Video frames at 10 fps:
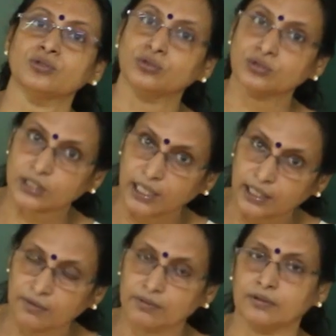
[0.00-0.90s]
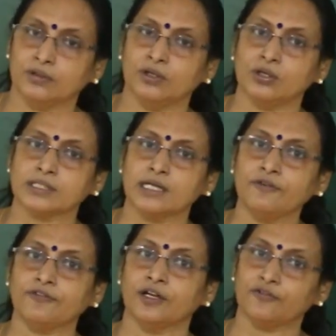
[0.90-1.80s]
do, try
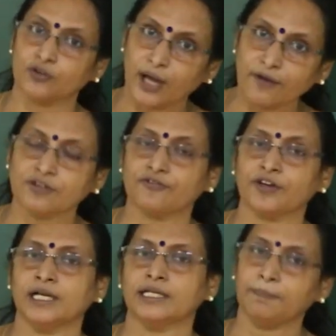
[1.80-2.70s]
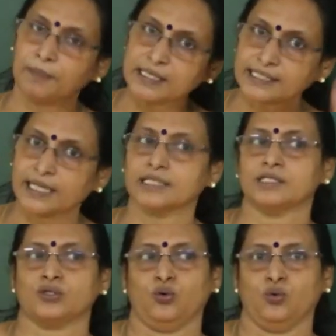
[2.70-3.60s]
yourself, and if you have difficulty, please let
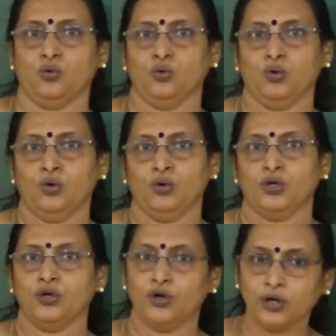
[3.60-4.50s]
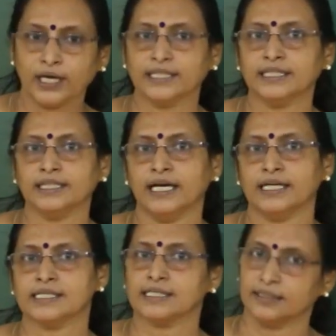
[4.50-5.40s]
us know. You're not getting the
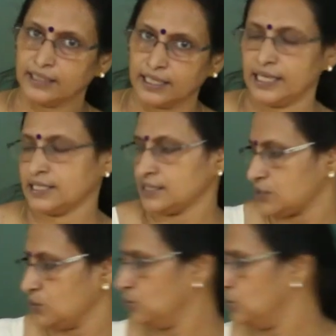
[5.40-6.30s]
answer, then let us know.